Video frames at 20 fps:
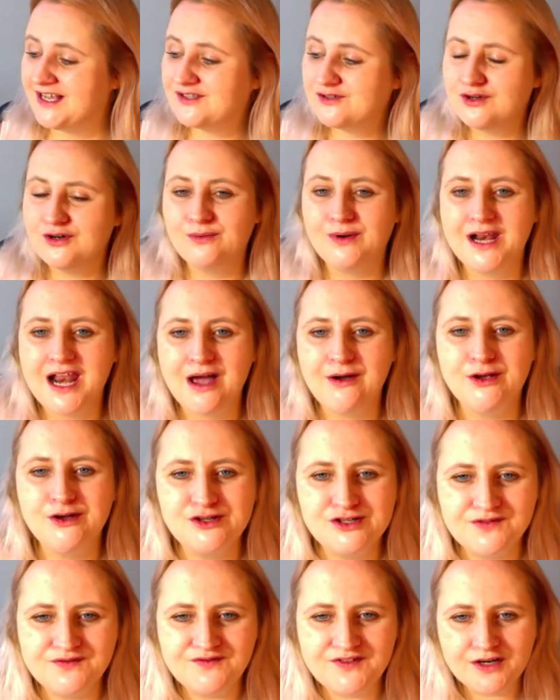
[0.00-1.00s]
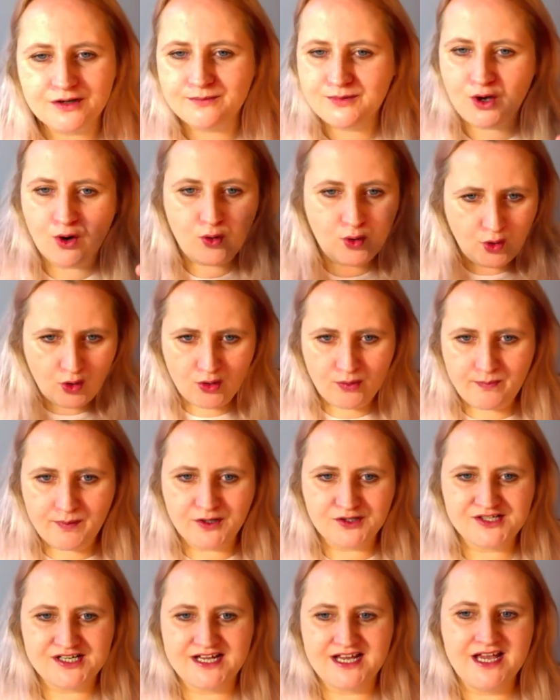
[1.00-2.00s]
It's going to allow you to fill up your whole
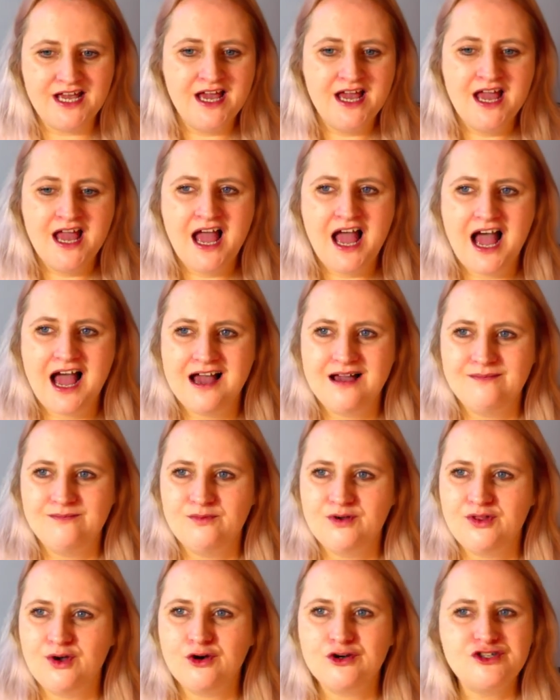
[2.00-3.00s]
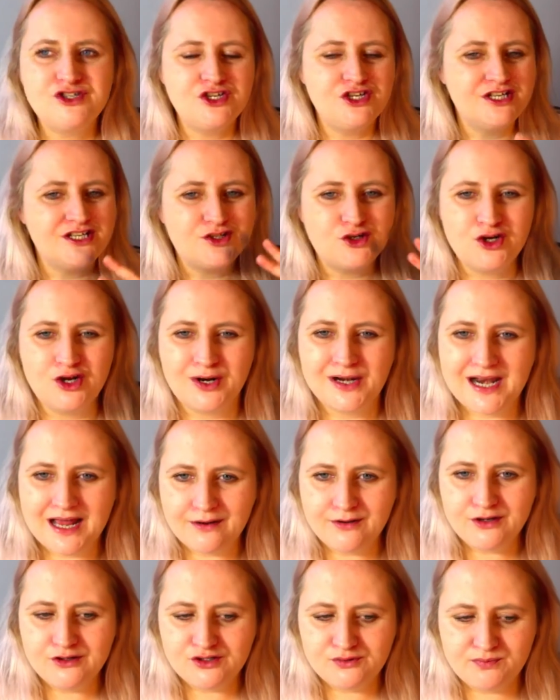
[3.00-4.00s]
body with oxygen. It's going to allow
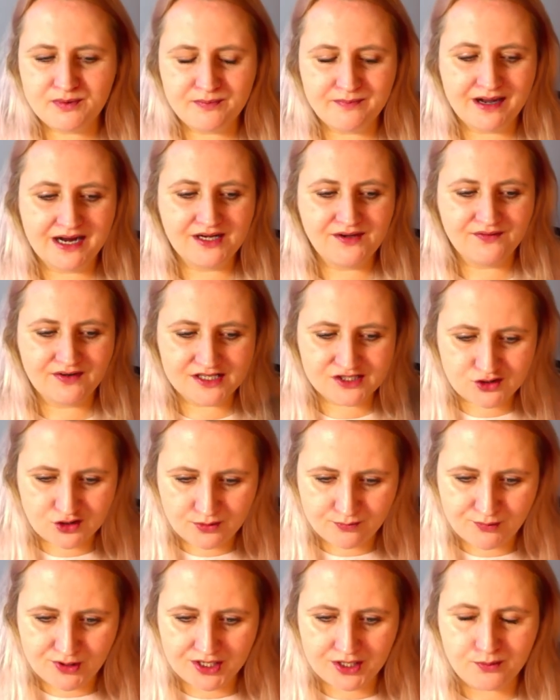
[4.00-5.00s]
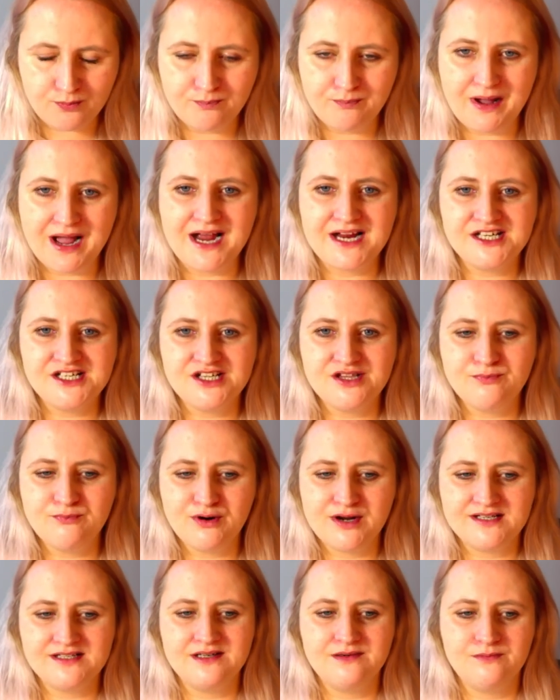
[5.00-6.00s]
you to be mindful. It's going to bring you back to the
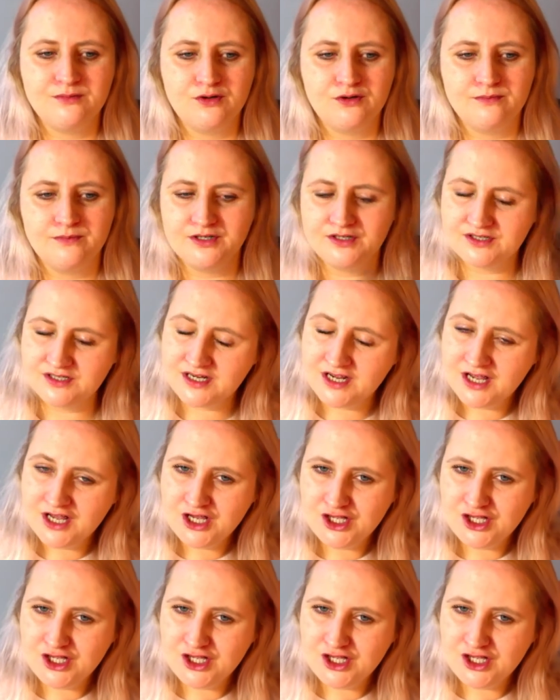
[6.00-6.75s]
present moment.